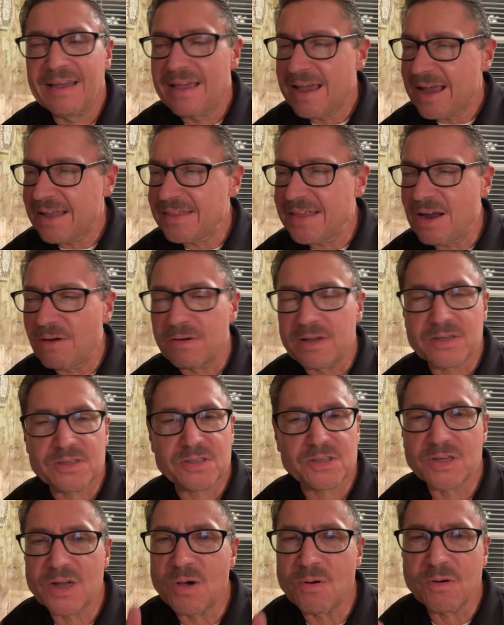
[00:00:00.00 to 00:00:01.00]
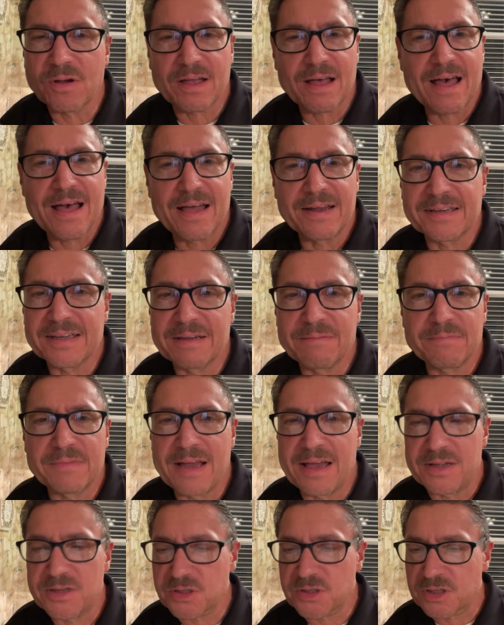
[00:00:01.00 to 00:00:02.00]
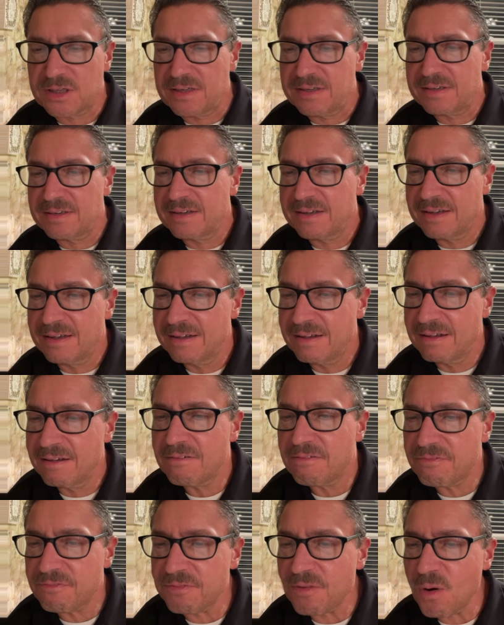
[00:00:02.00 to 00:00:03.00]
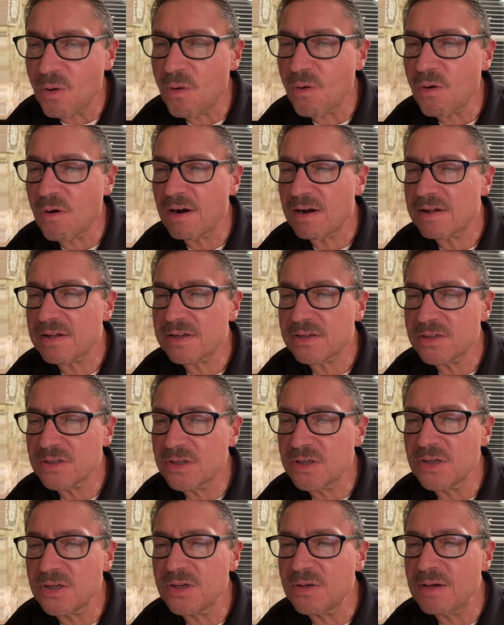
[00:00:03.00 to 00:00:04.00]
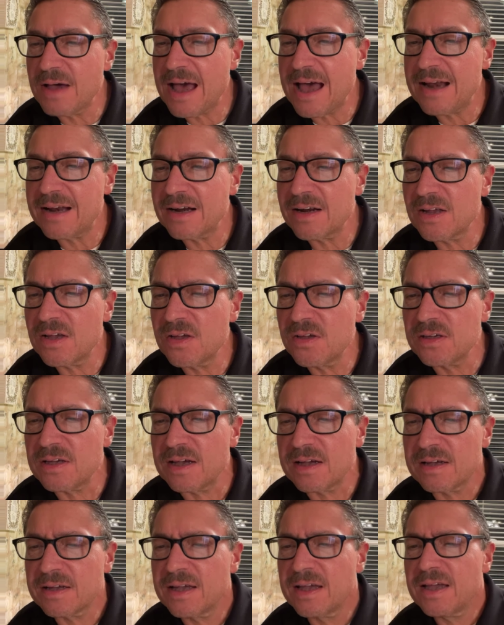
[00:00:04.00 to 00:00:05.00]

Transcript: And there is no condemnation for you. Hallelujah.